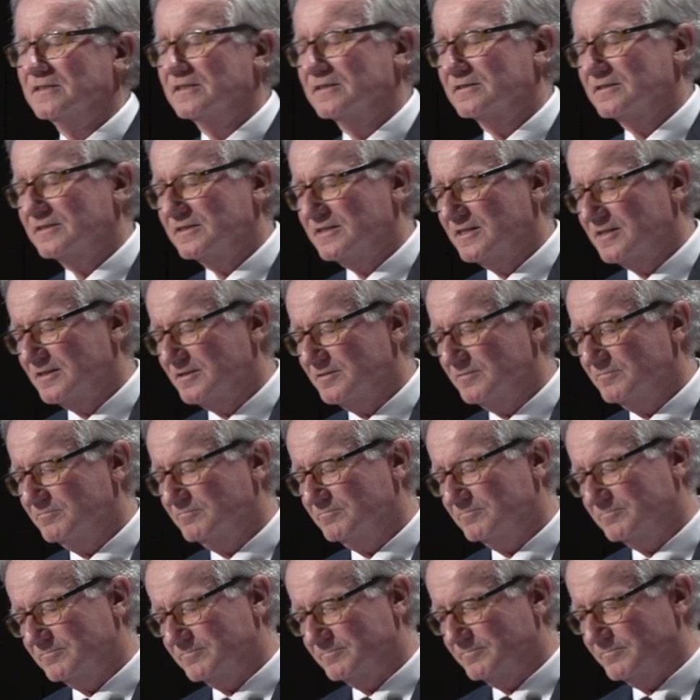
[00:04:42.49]

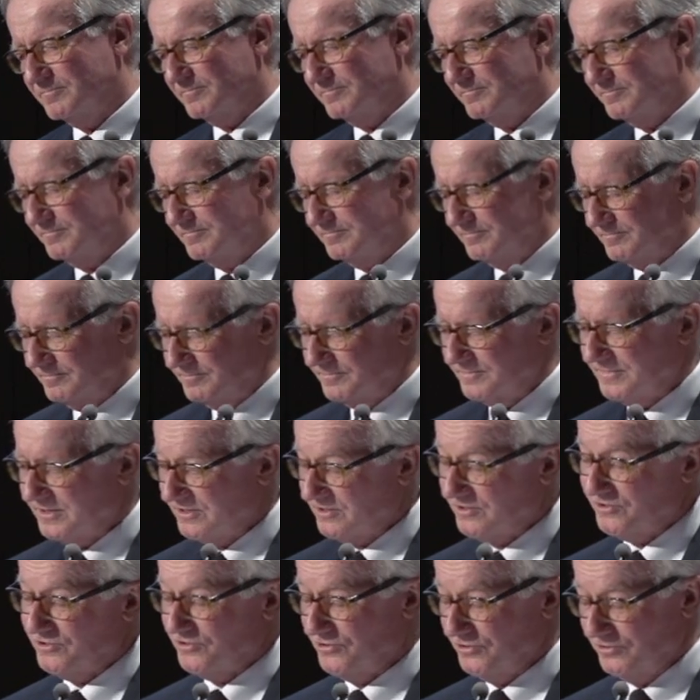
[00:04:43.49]

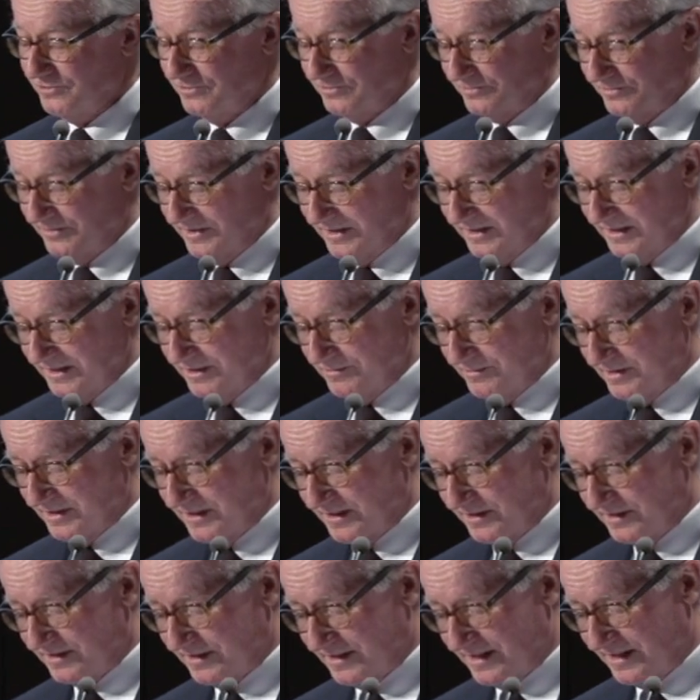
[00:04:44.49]
as a student really, when
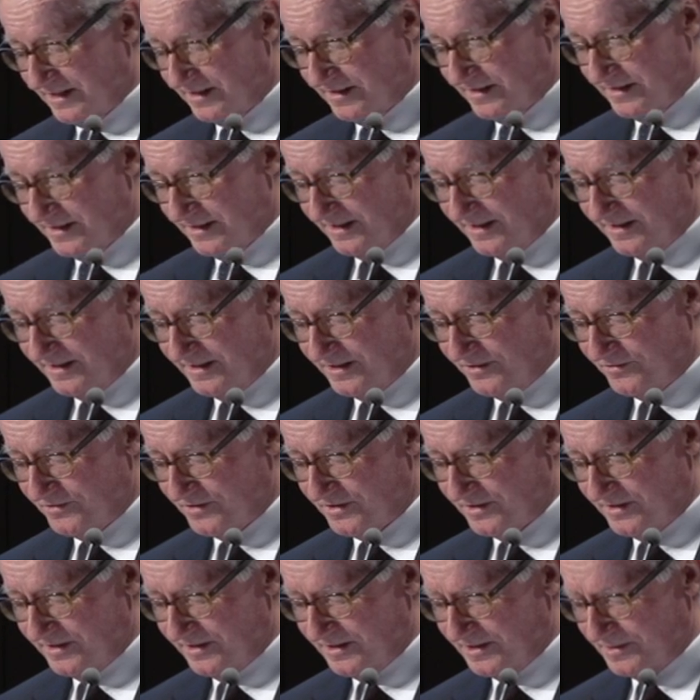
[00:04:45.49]
I started taking an
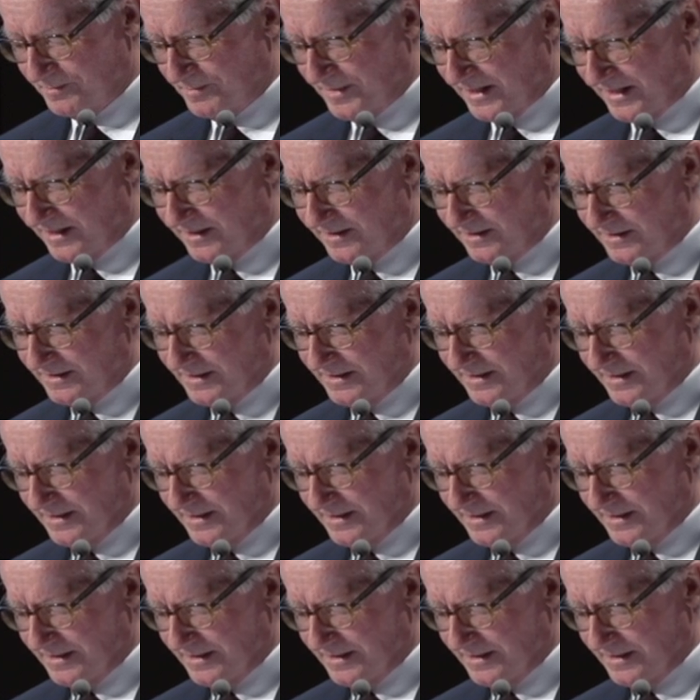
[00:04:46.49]
interest in this matter.